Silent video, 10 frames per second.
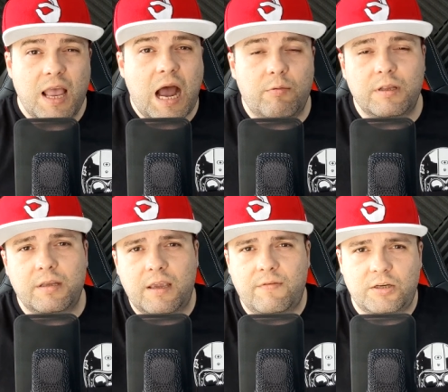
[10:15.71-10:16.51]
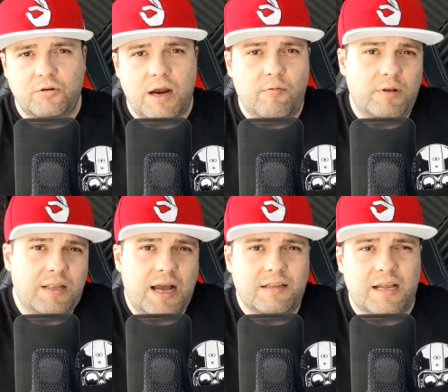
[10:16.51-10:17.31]
I wanted to give it a try with
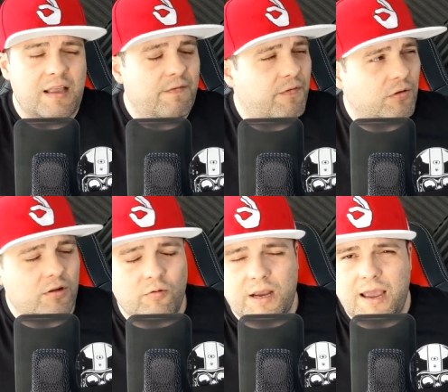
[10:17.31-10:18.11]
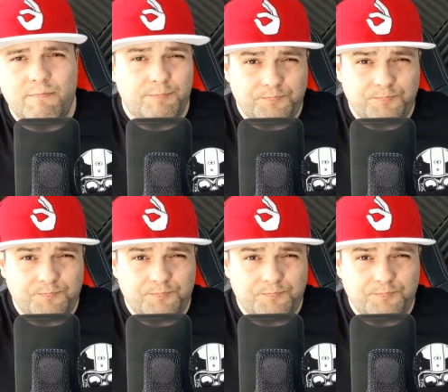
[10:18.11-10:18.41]
that and I thought, okay,